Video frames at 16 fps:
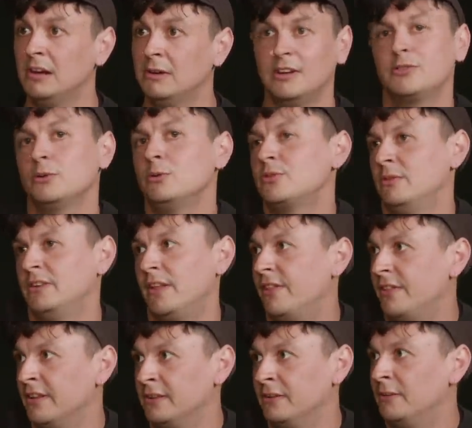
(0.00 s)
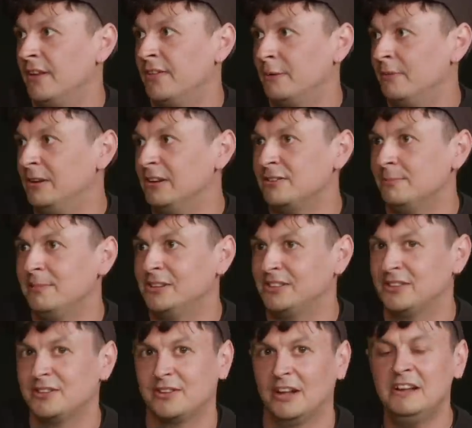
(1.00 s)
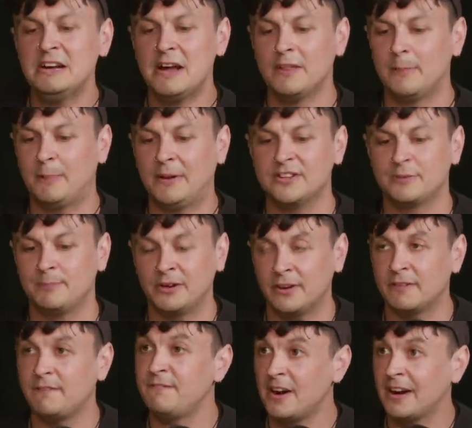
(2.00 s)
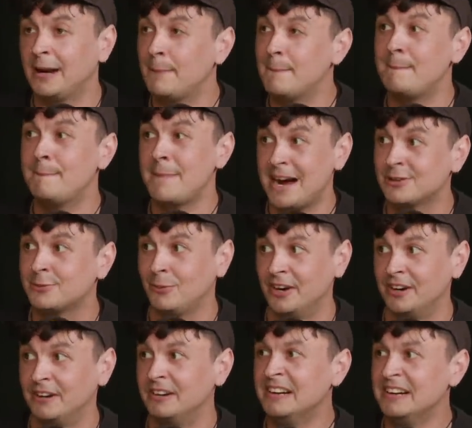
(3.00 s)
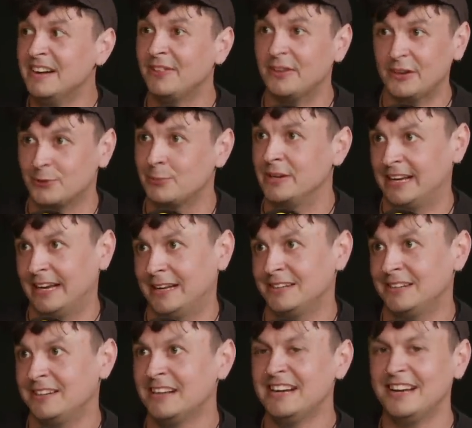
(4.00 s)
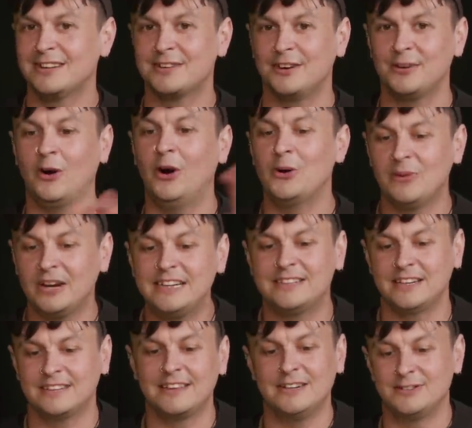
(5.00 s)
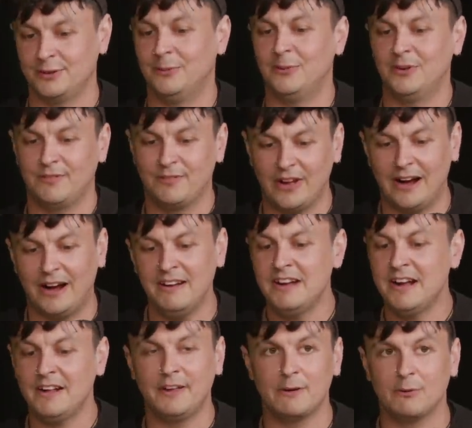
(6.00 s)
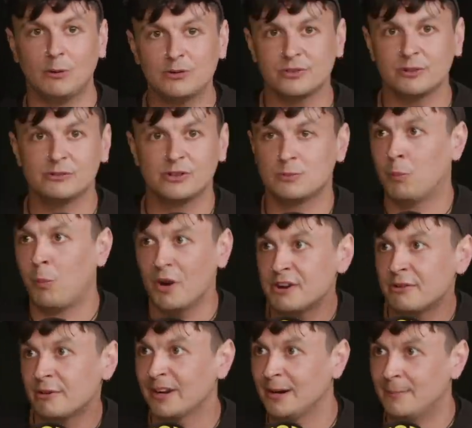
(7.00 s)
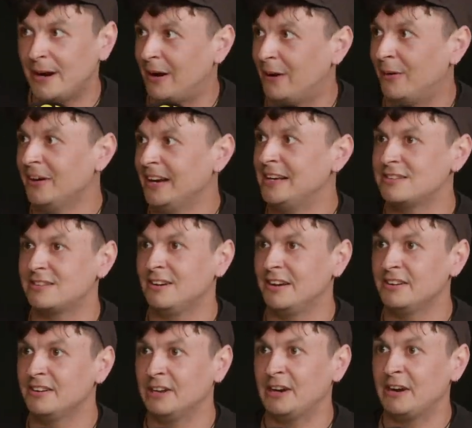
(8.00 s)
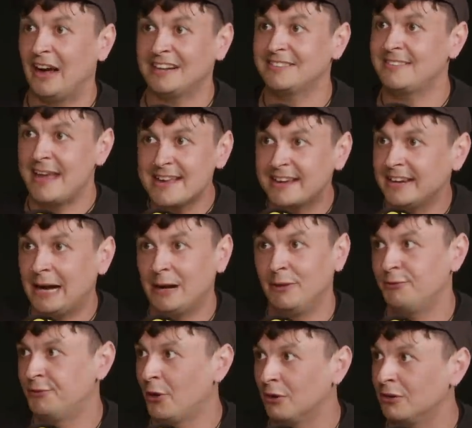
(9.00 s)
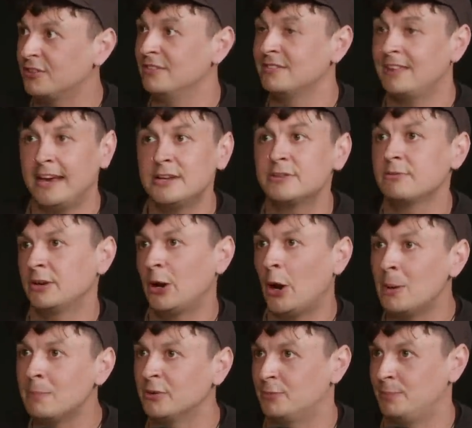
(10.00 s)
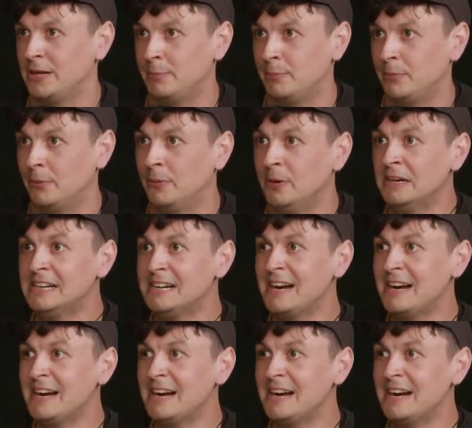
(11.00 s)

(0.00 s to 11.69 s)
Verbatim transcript: That's also another thing that I think we need to mention is that yeah. the police have been on a fucking mad one this weekend. Is that not only did they do all of that, they were also just wandering about East London, like taking out dogs and tasering homeless people.